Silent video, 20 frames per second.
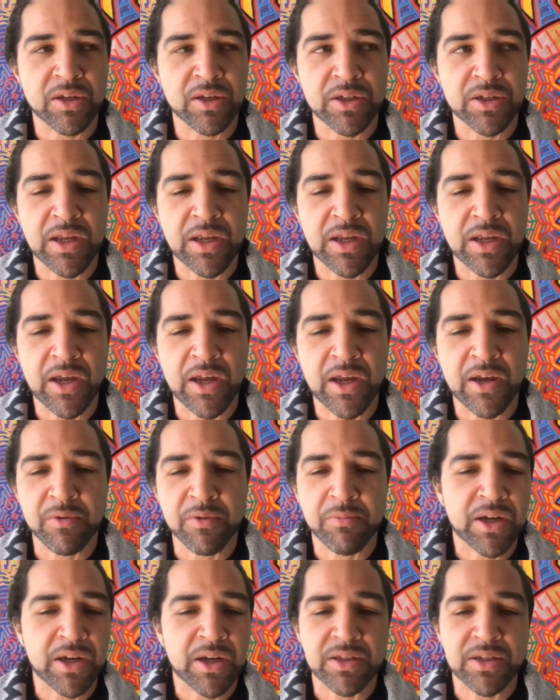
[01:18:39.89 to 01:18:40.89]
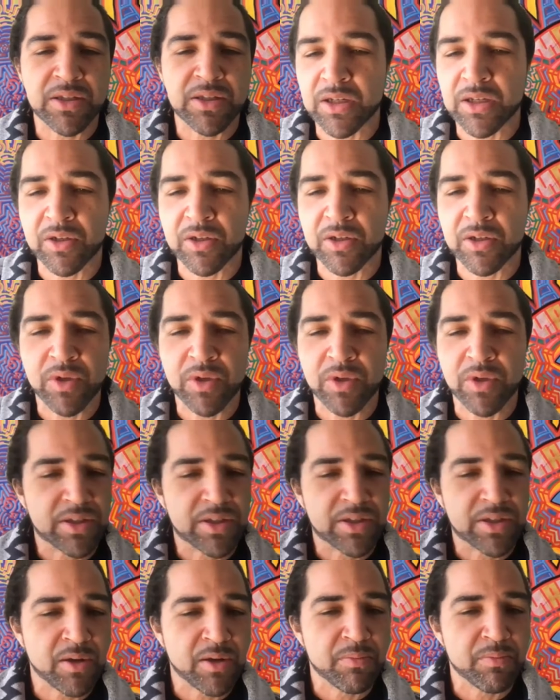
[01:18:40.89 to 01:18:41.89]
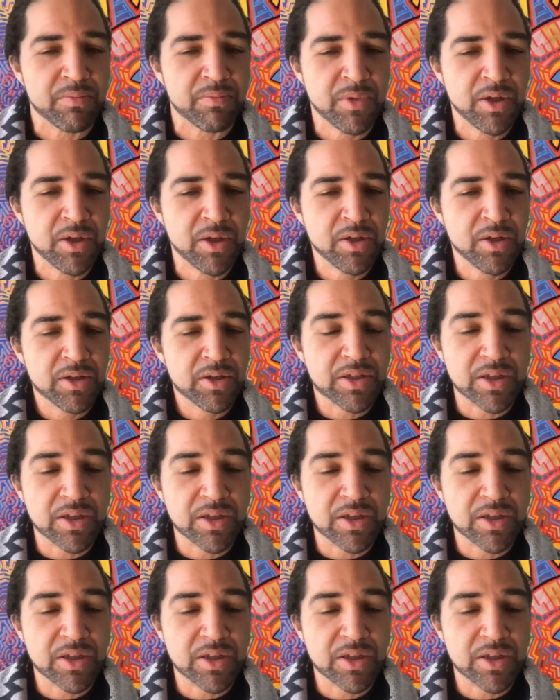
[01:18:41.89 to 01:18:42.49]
because everybody's dealing with some